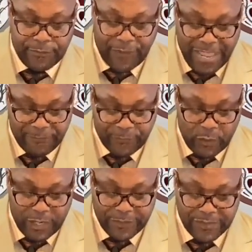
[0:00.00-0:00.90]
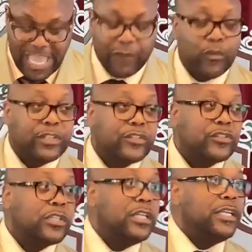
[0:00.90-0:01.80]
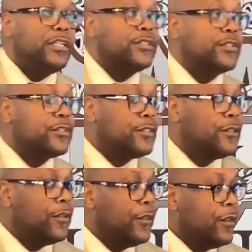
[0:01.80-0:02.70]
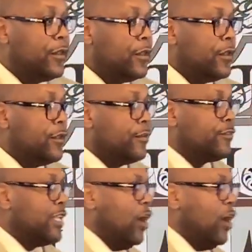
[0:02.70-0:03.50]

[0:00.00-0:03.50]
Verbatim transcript: faithful in that which is least. Yes. See,